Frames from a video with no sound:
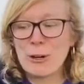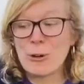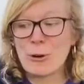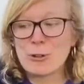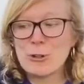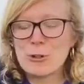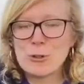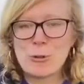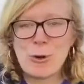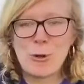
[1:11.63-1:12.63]
your
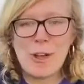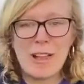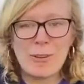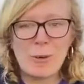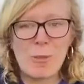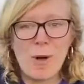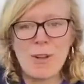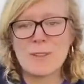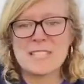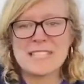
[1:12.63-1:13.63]
neutral colored
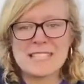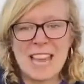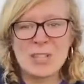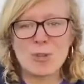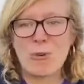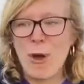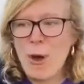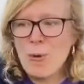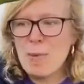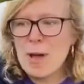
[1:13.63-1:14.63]
walls inside your
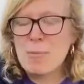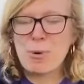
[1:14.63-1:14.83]
home,